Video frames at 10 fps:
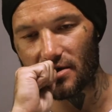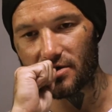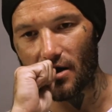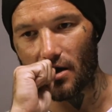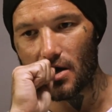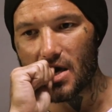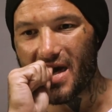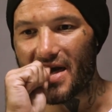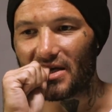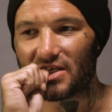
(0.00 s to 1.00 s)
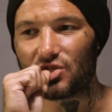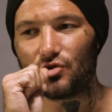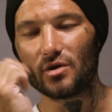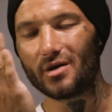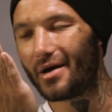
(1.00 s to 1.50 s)
You know, it's just
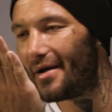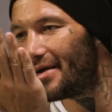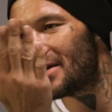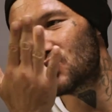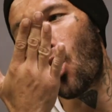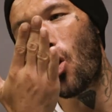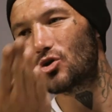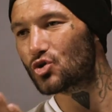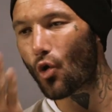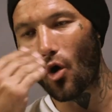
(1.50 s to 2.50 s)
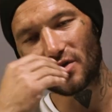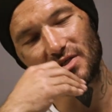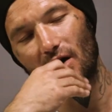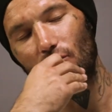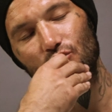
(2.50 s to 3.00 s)
it's hard, so hard to
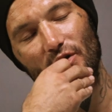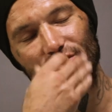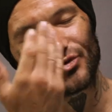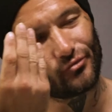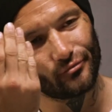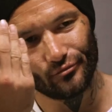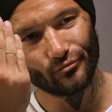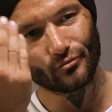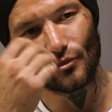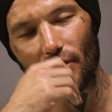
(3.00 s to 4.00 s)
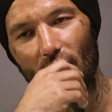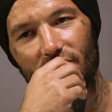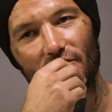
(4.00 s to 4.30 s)
tell which ones are not.